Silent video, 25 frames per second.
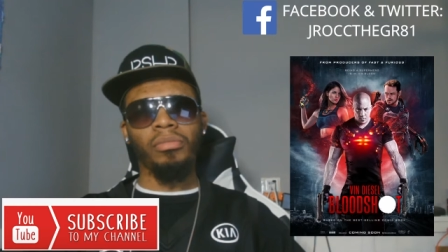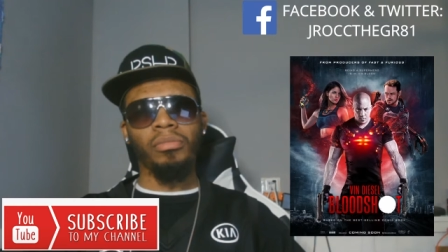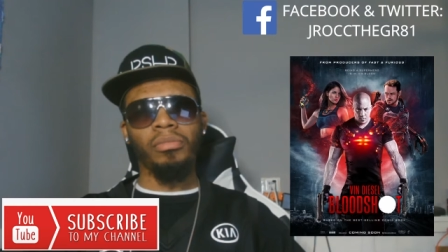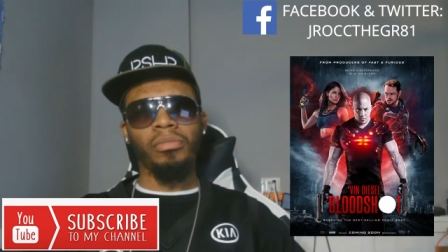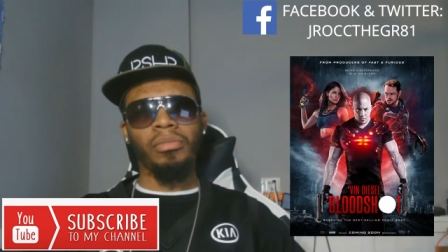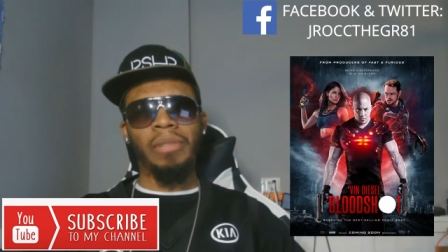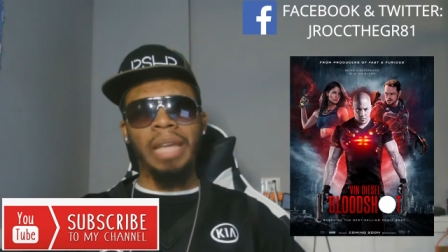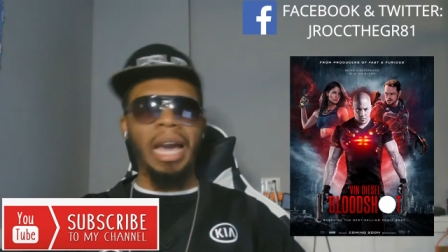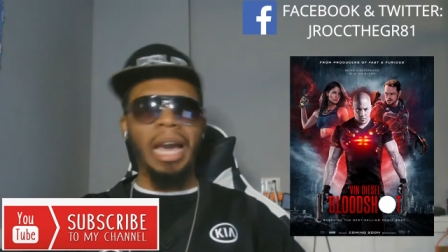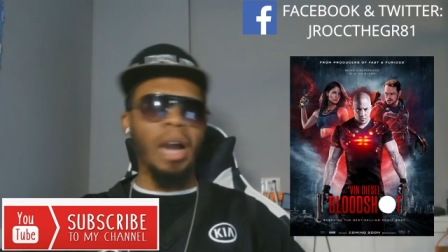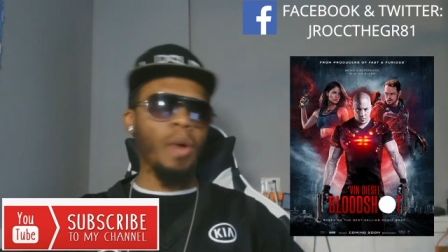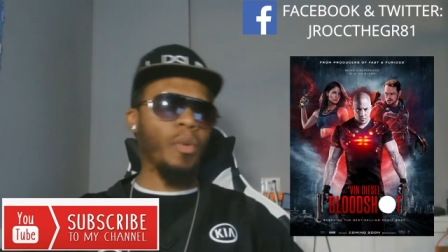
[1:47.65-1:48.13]

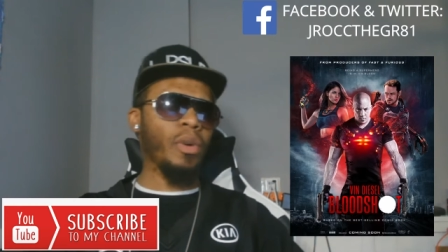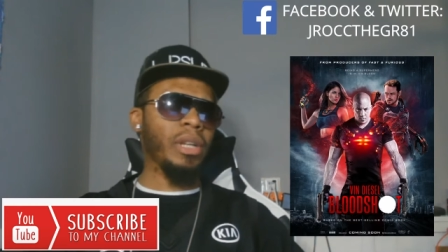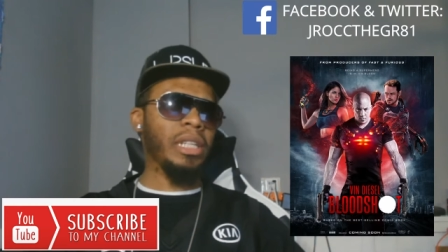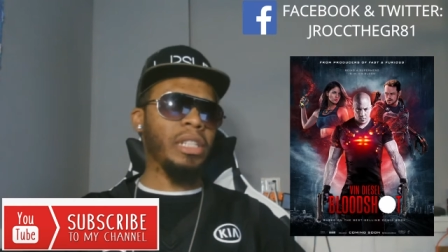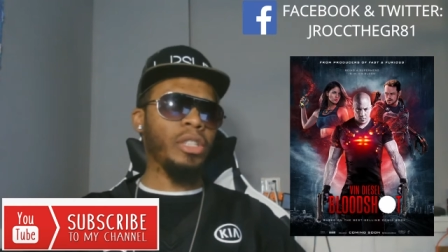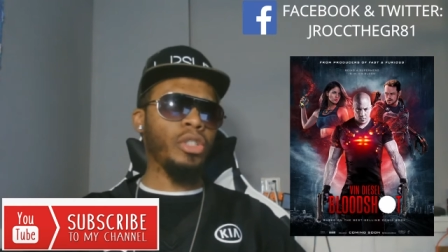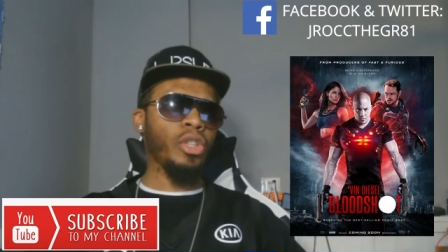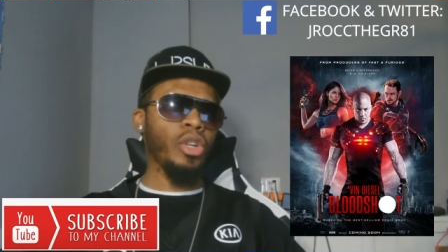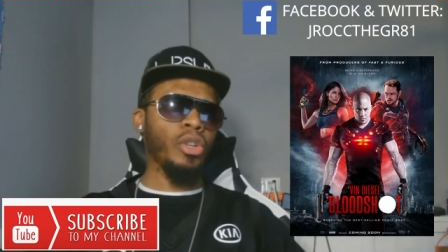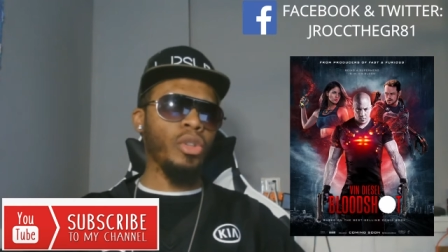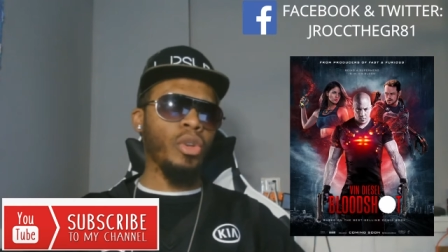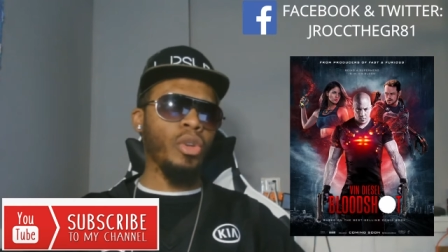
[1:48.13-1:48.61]
now what
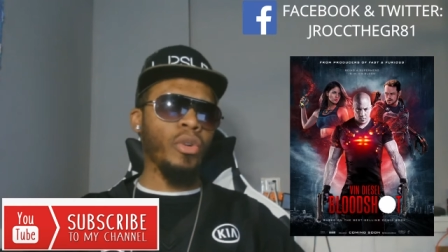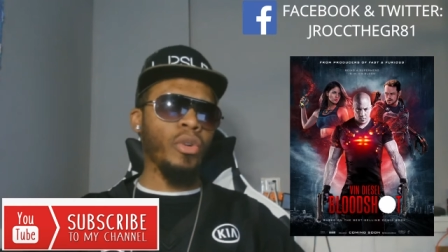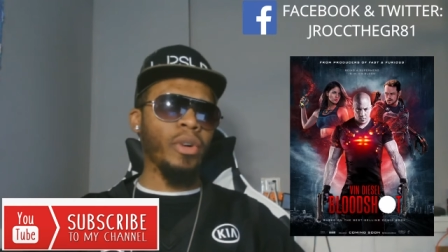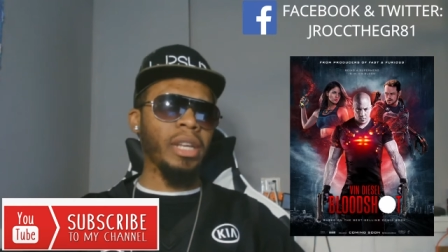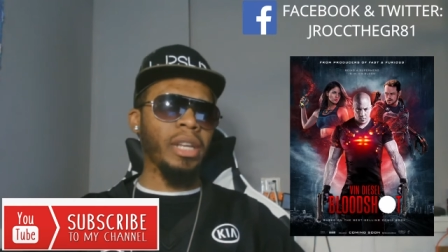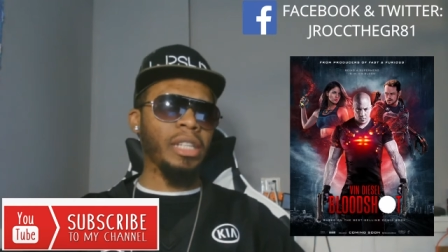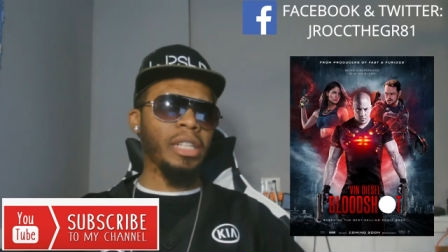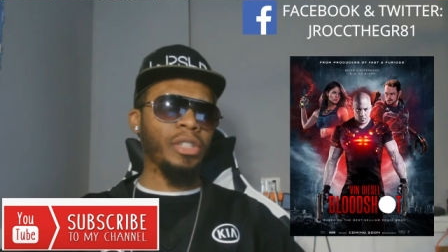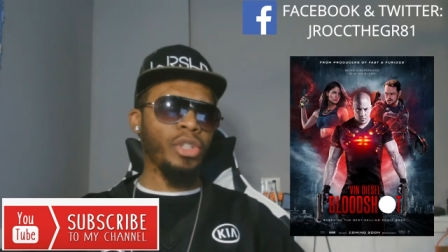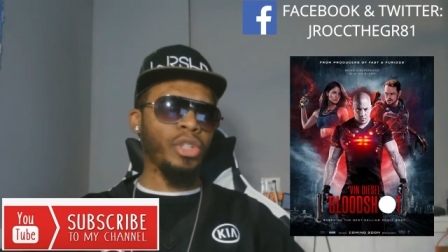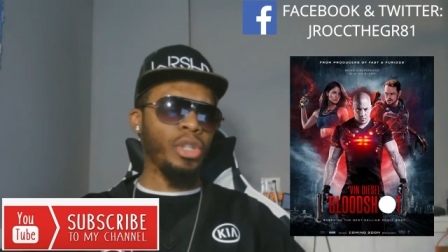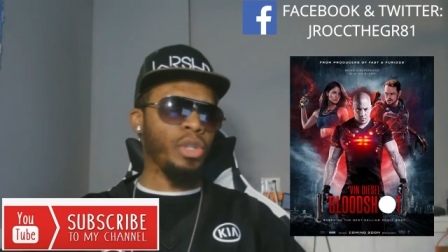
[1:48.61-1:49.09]
he's doing
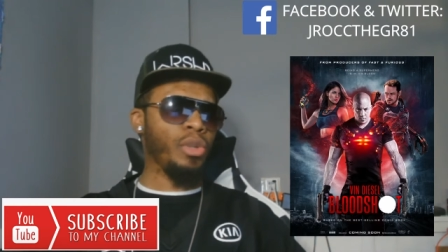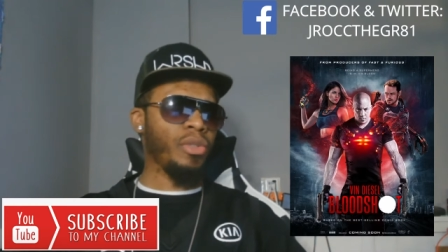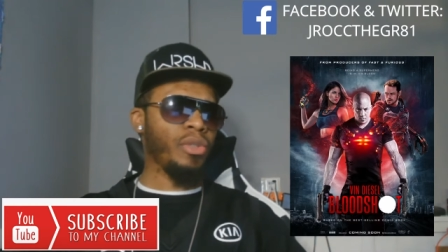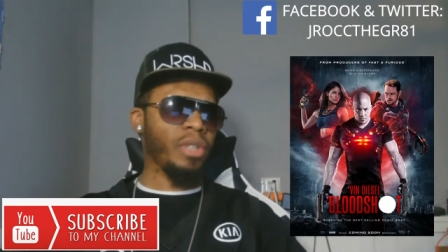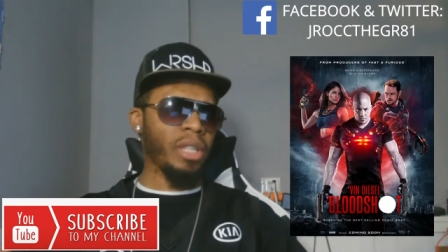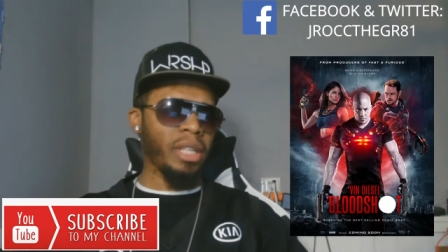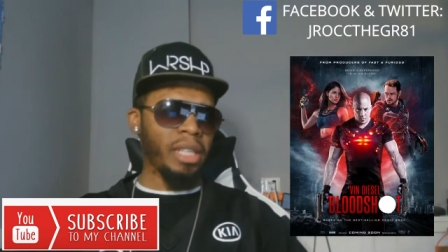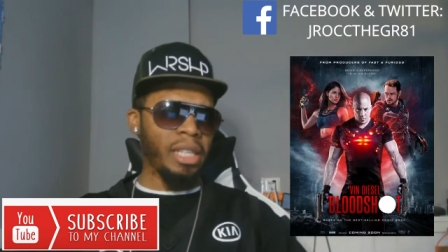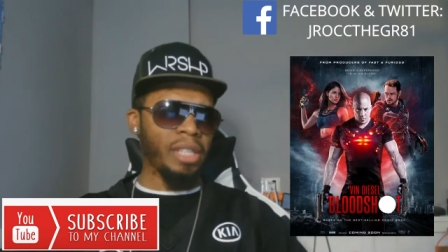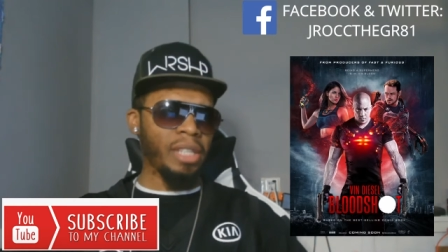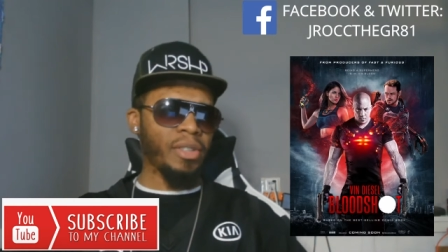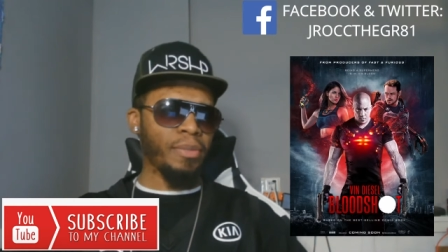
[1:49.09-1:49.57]
is
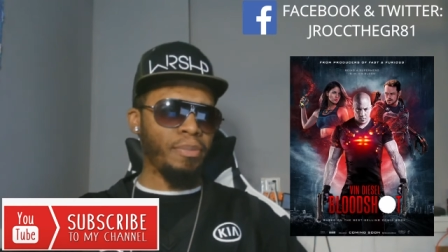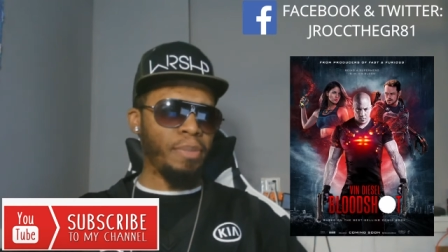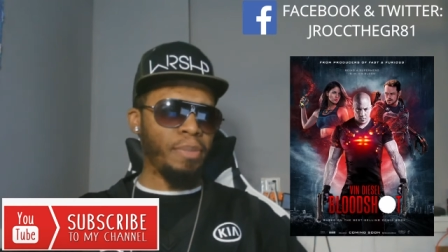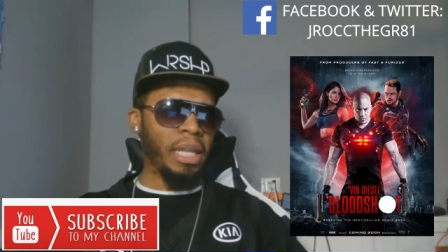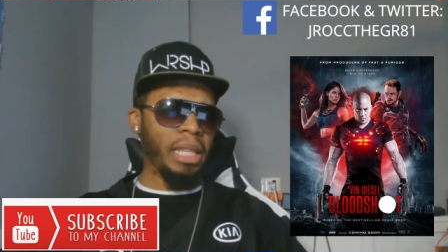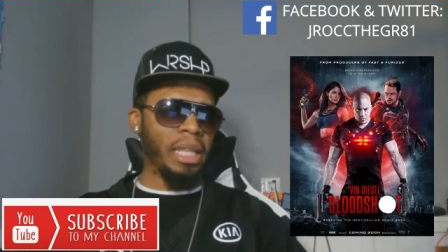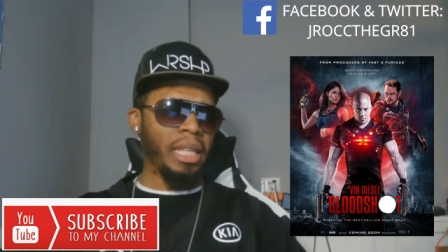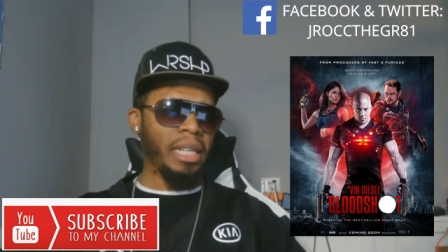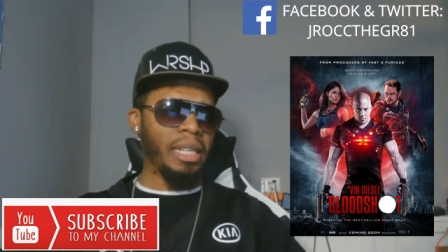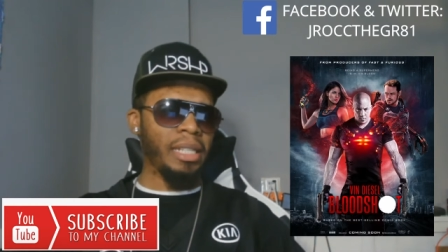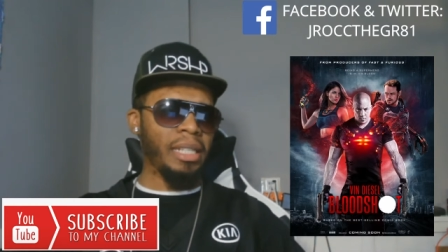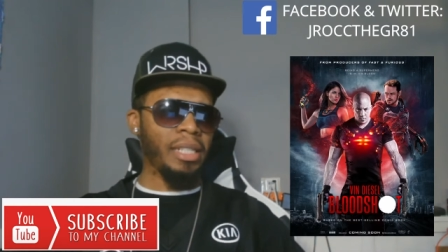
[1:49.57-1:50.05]
using his
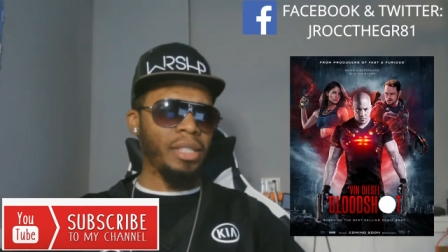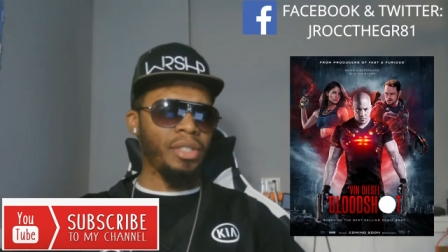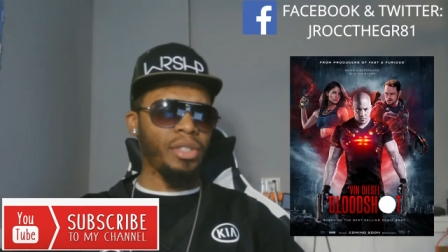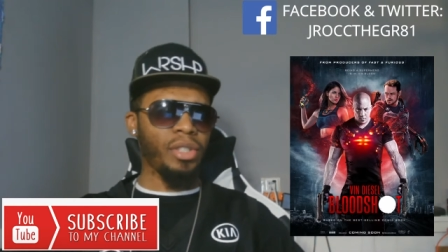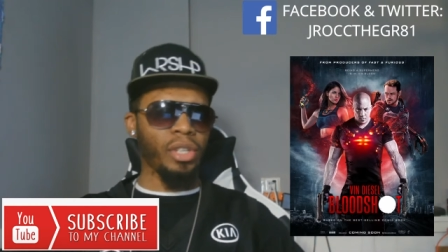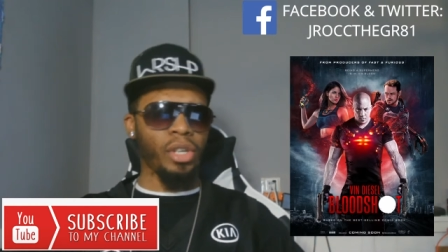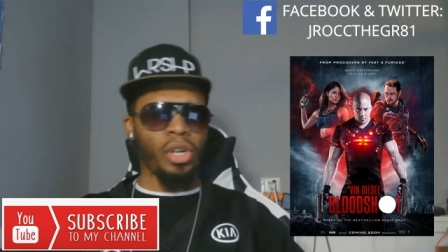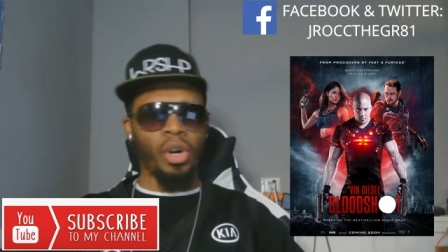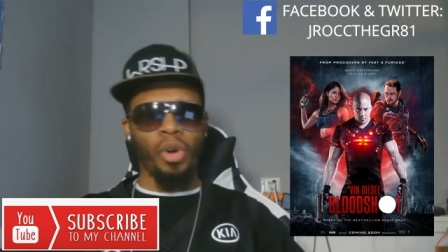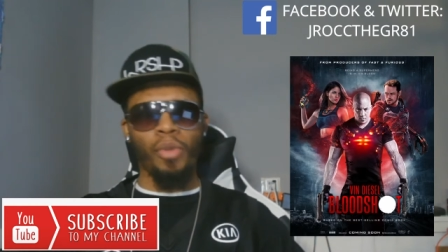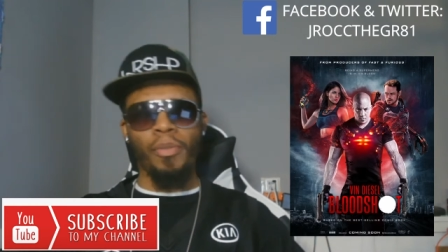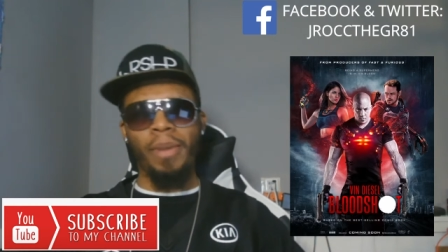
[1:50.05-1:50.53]
abilities to
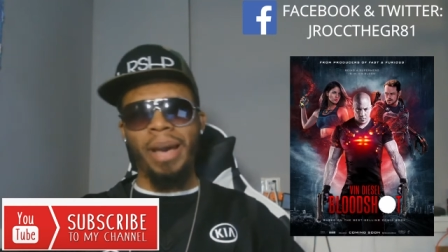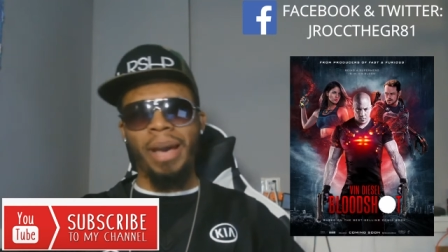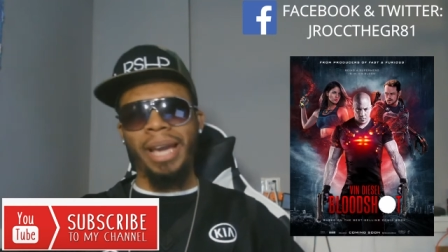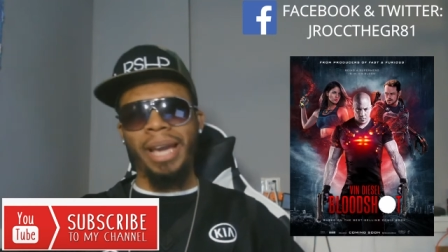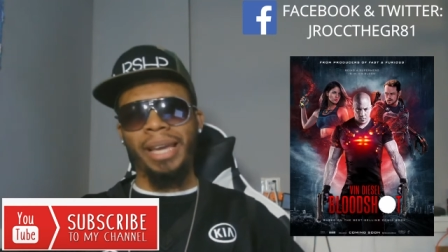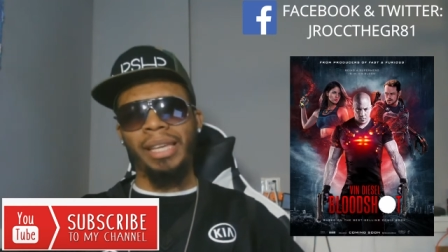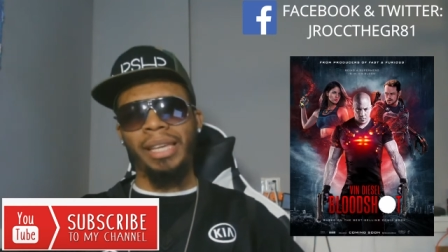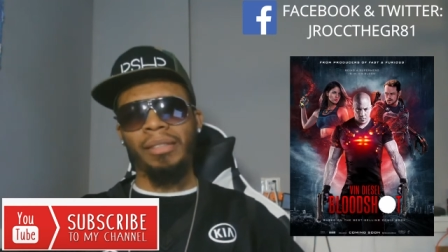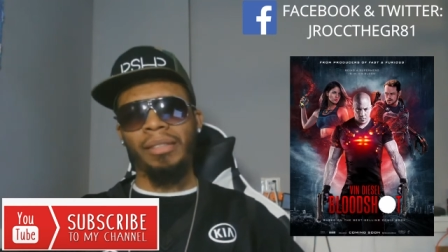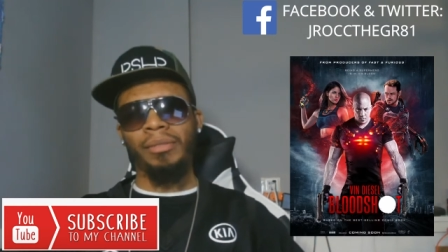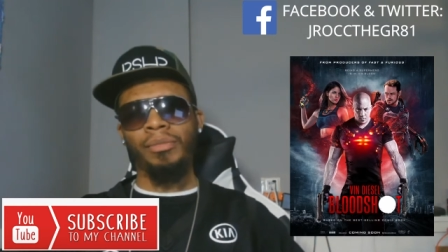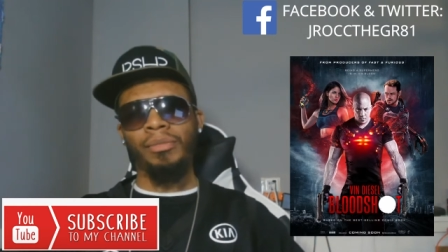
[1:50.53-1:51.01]
go
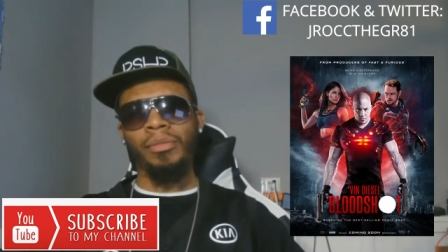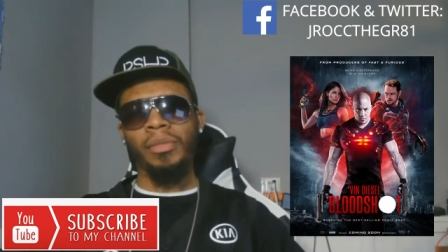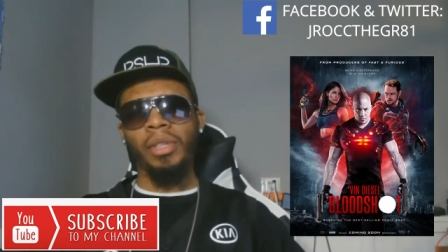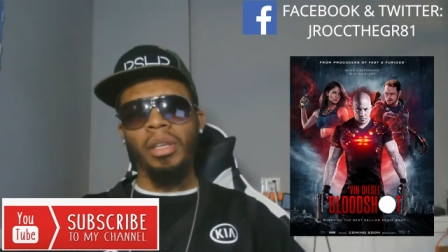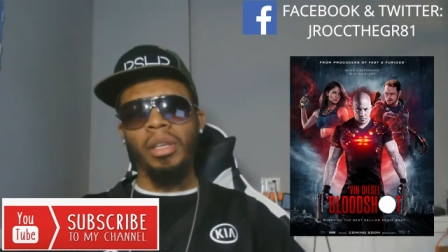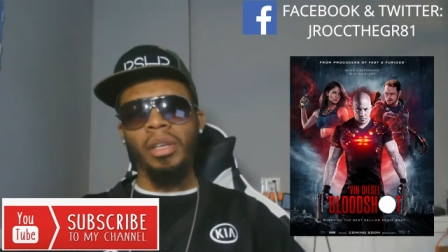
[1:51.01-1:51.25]
back and